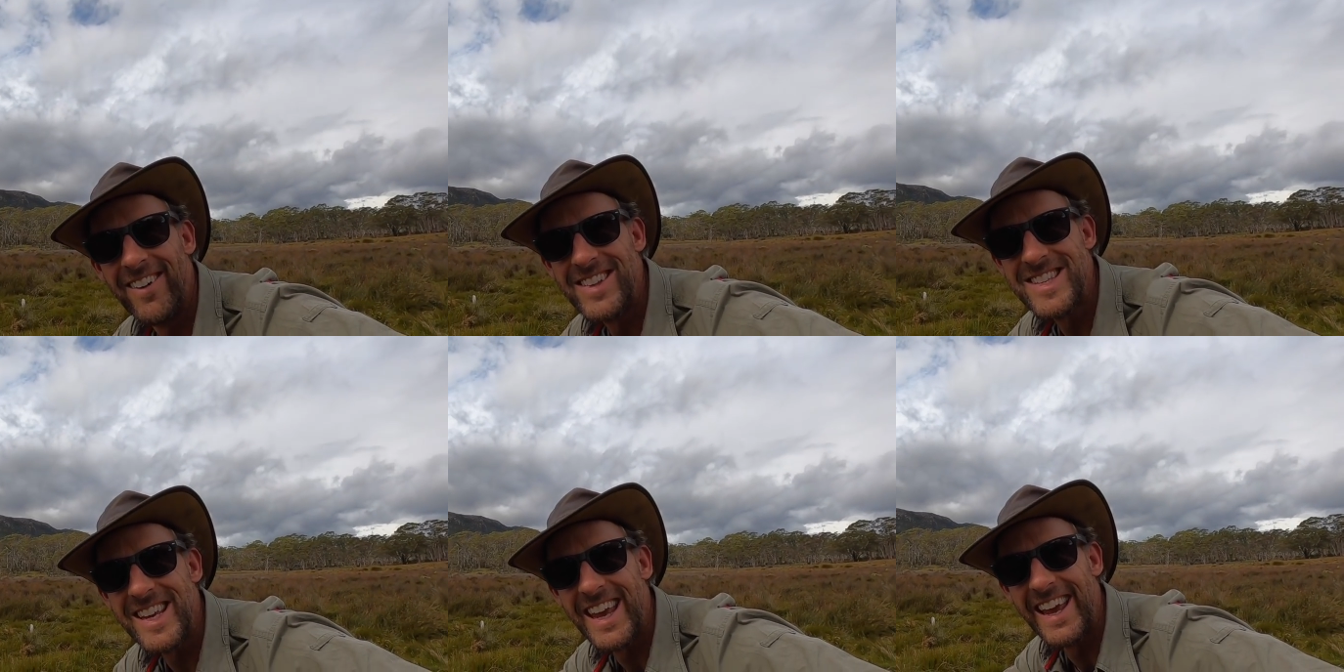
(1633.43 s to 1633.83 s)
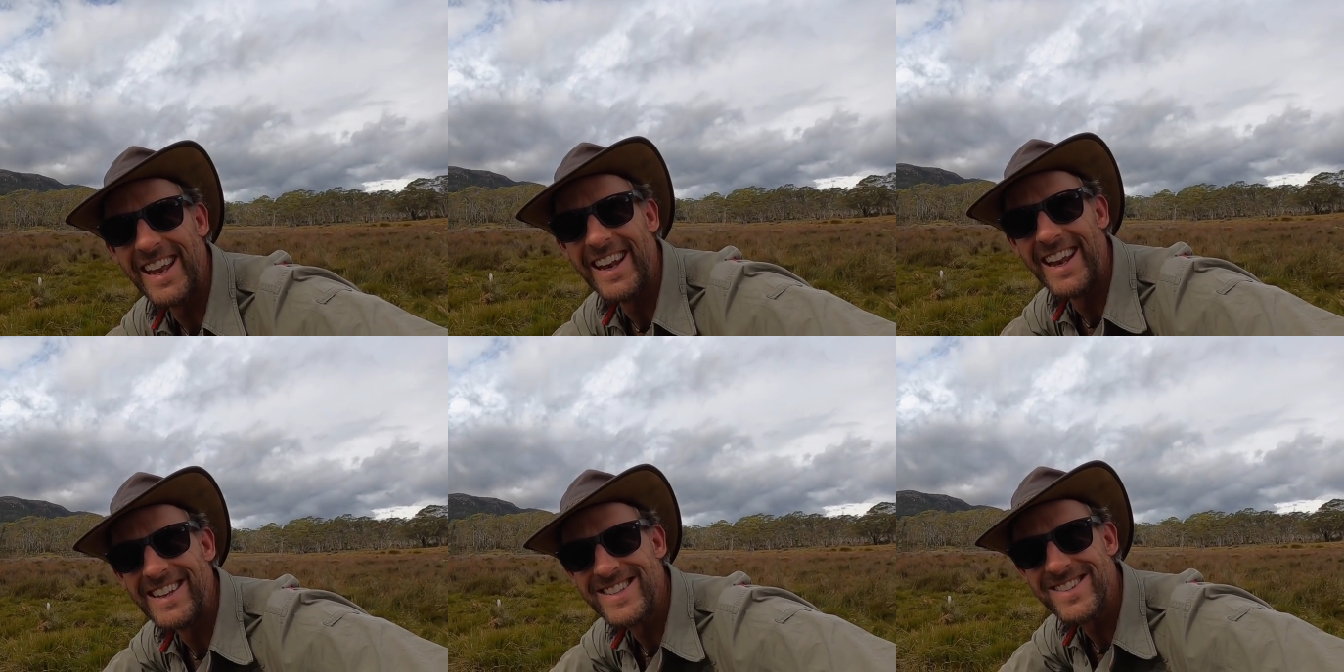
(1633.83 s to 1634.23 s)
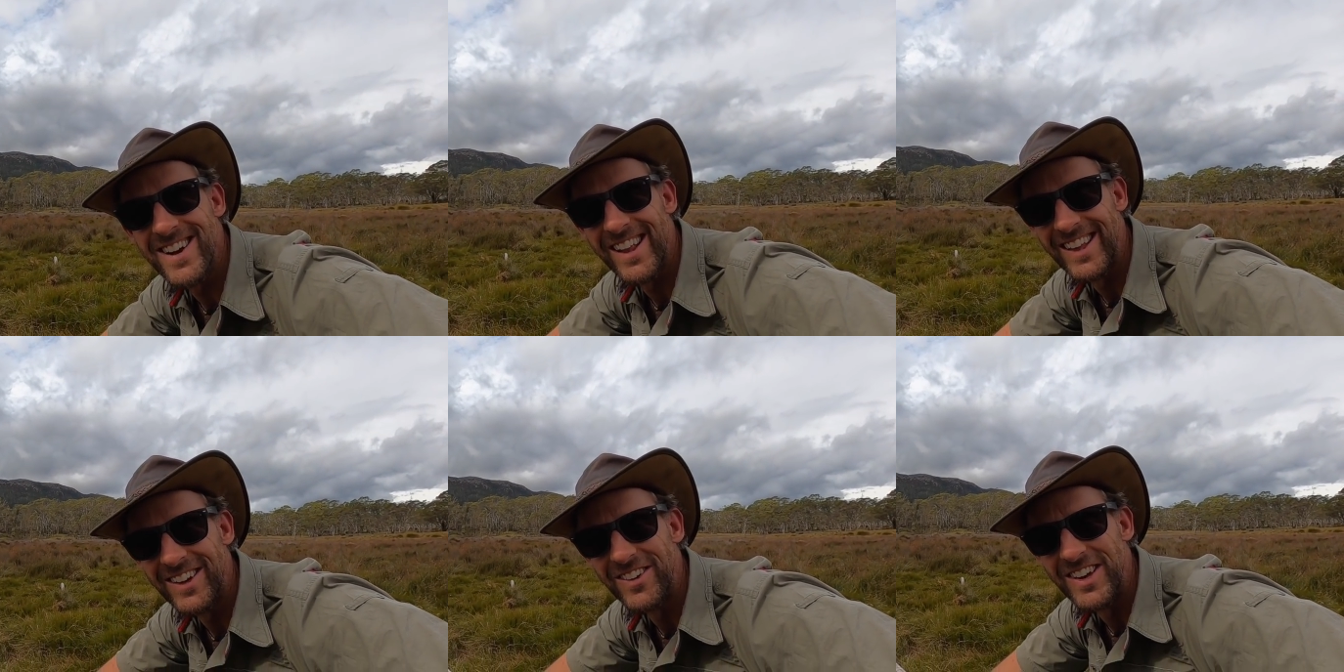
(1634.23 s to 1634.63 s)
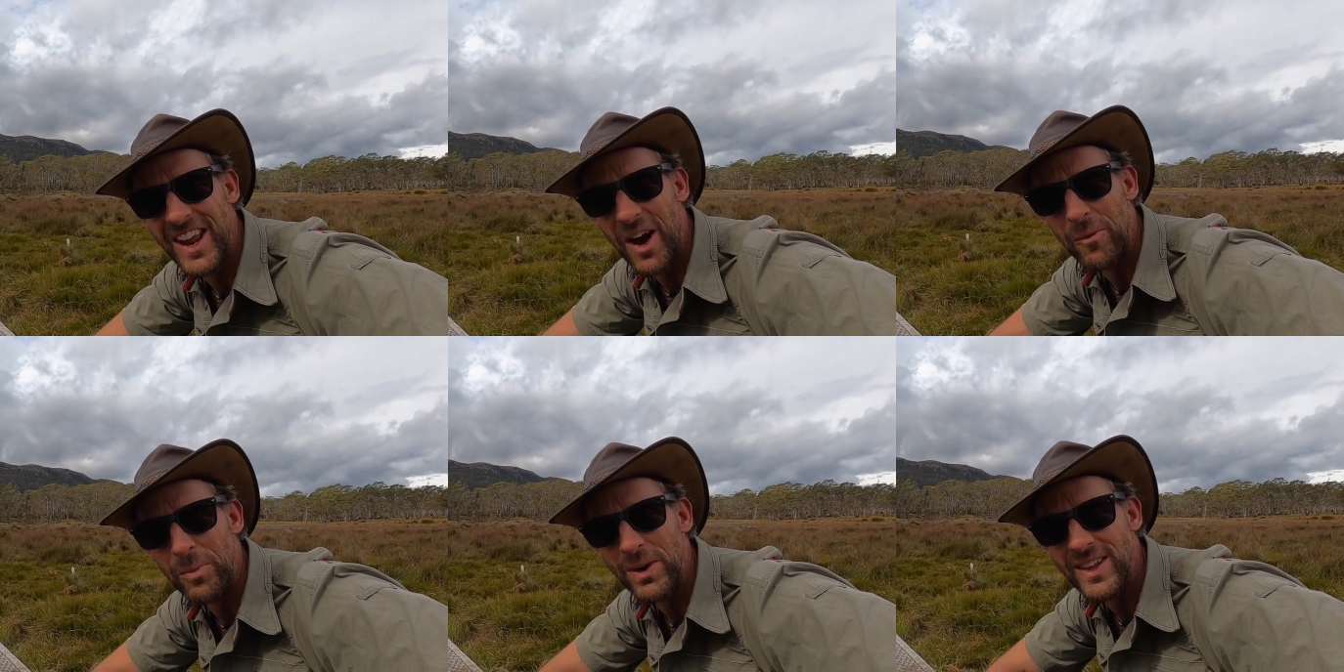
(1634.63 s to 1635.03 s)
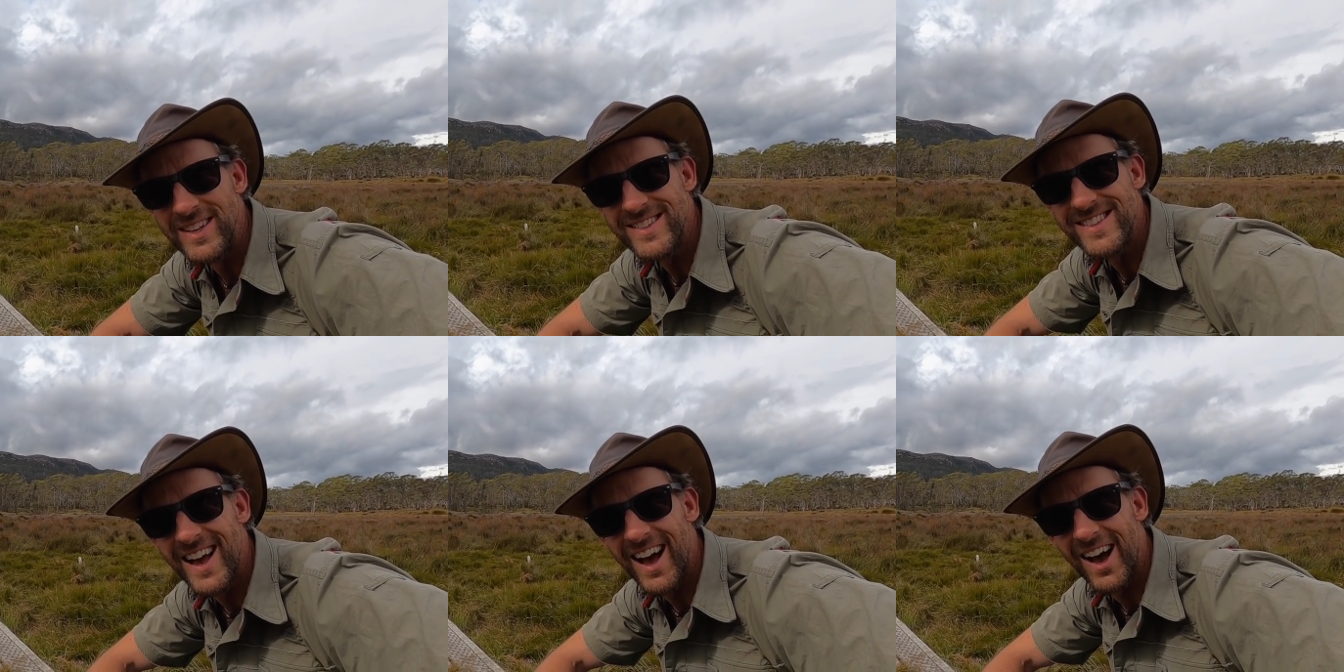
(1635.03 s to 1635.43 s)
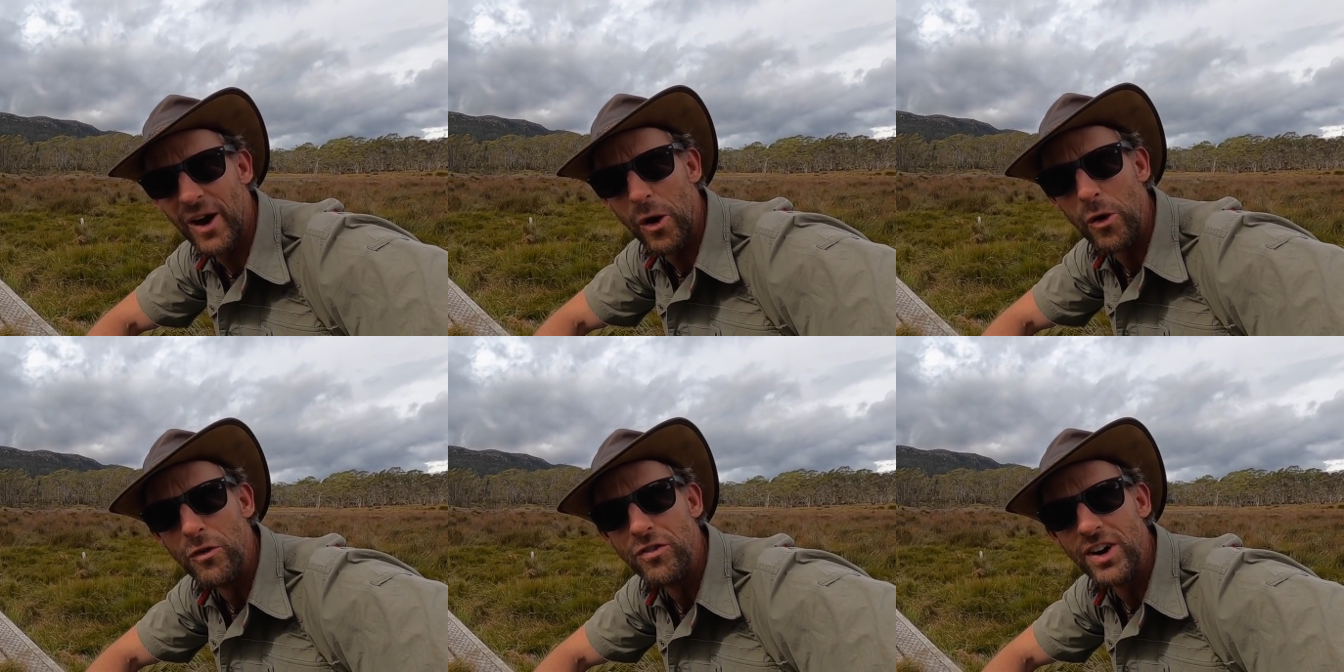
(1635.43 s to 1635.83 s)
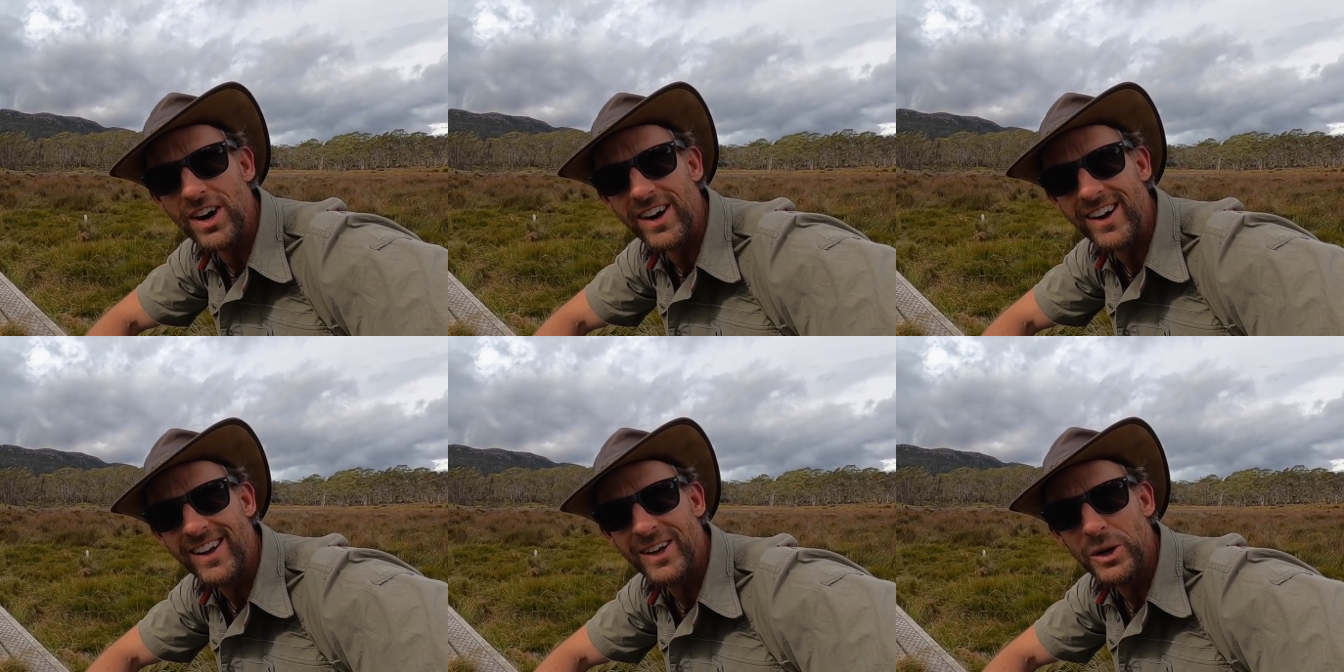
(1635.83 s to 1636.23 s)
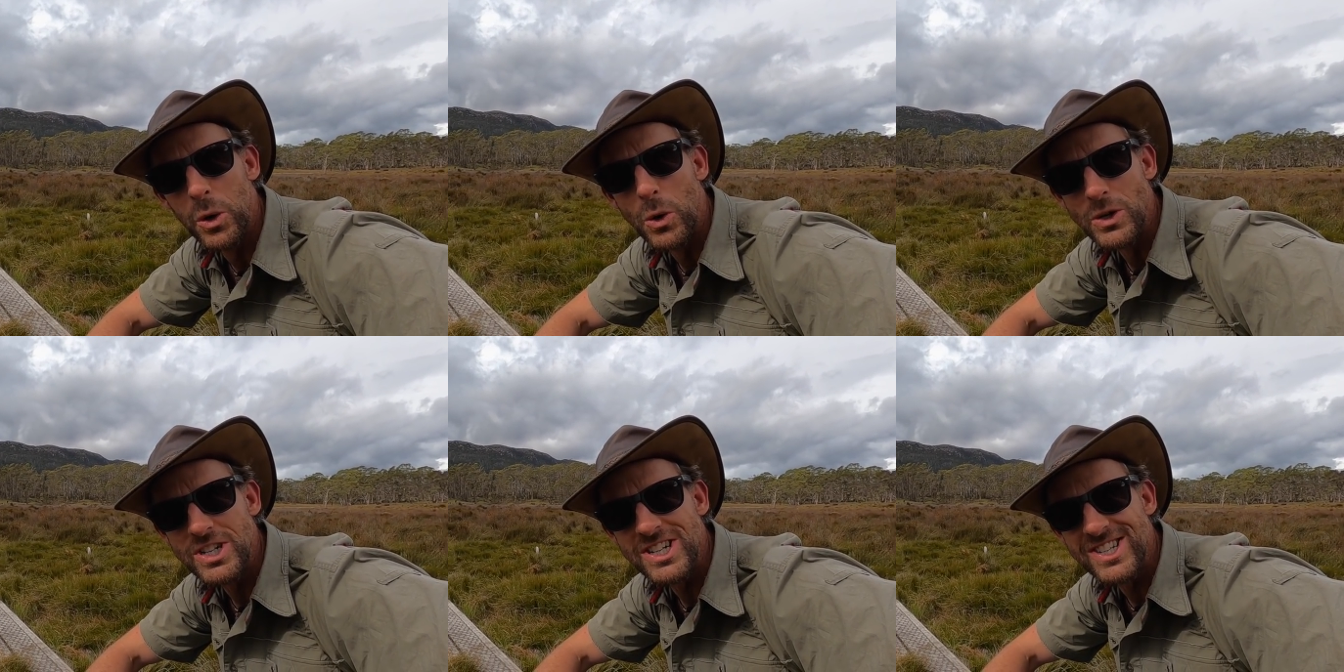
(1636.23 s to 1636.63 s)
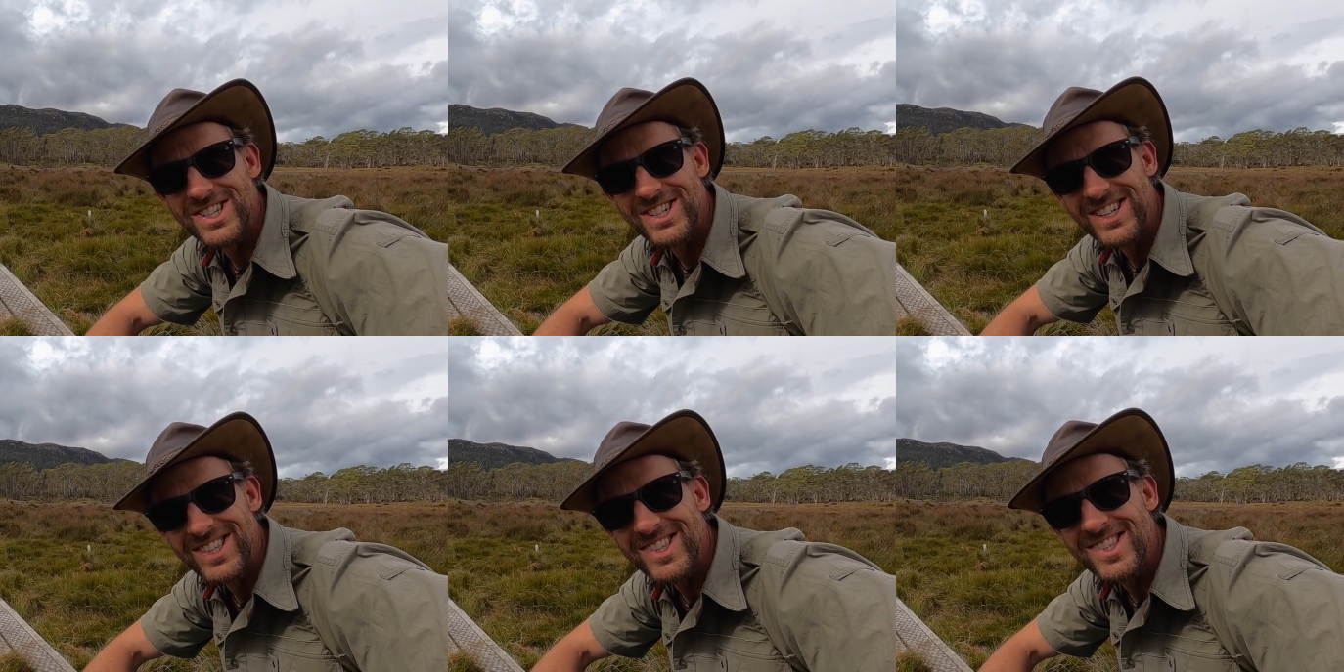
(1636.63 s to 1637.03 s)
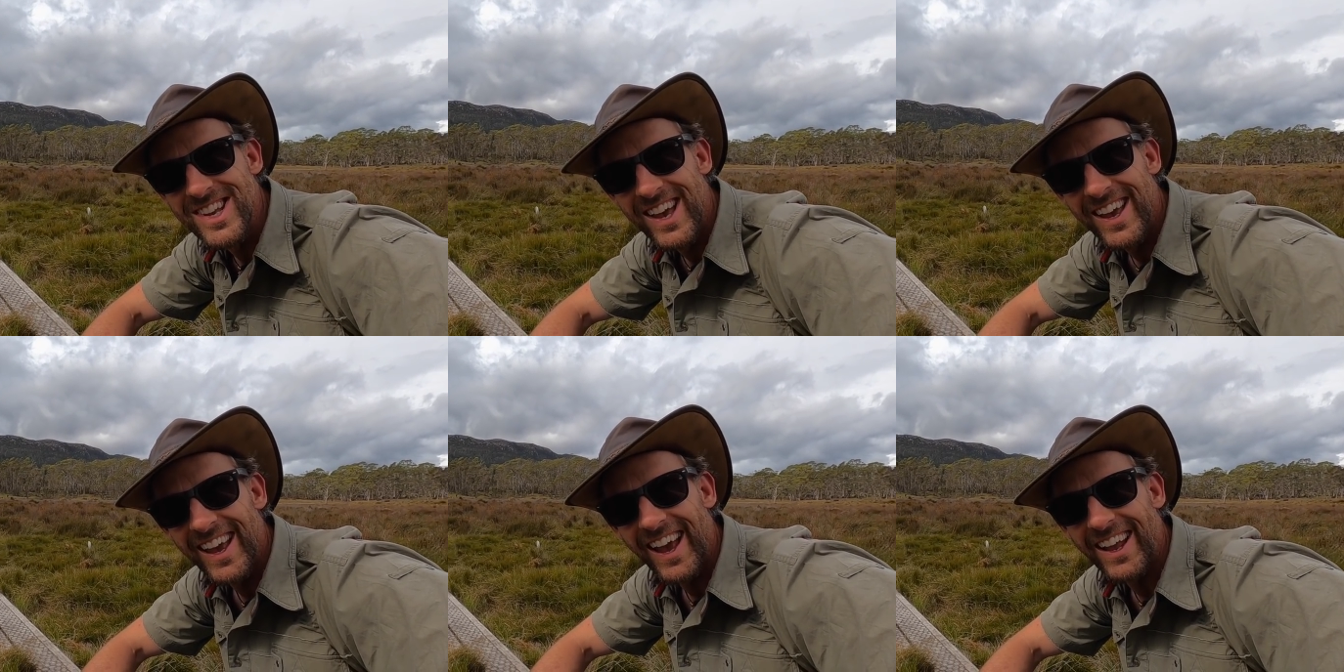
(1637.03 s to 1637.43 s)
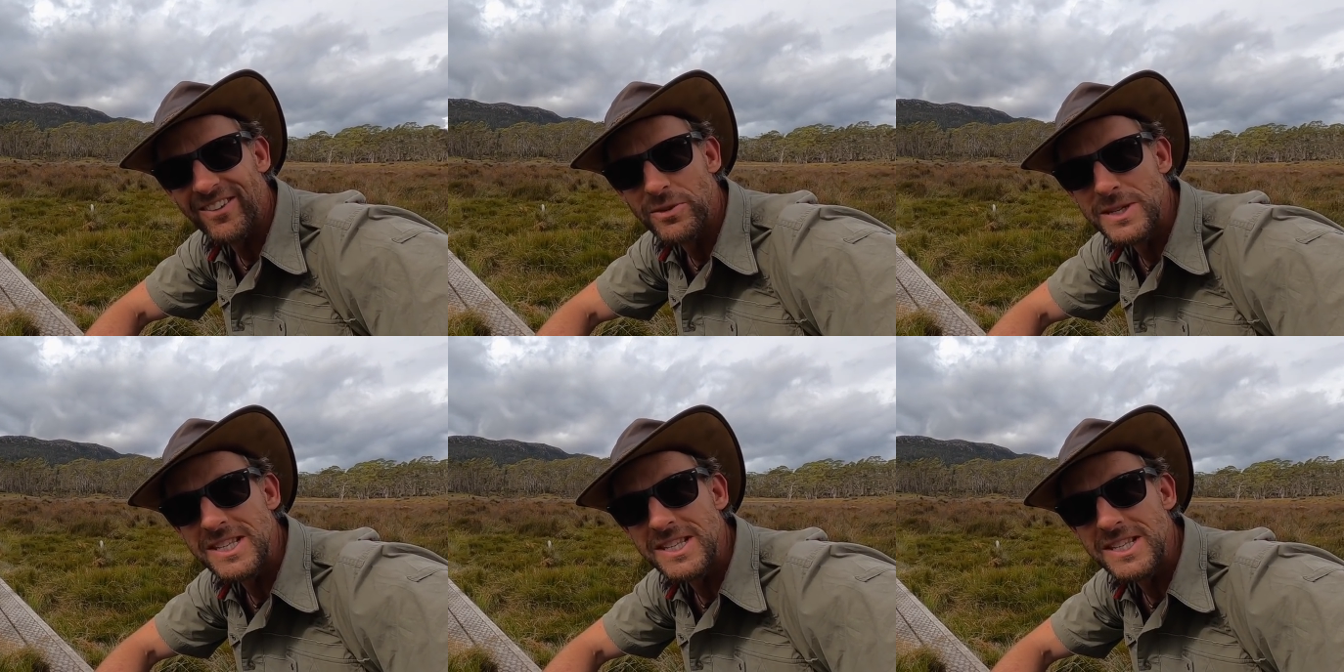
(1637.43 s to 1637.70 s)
Once again, Australia couldn't help with its over-cautiousness and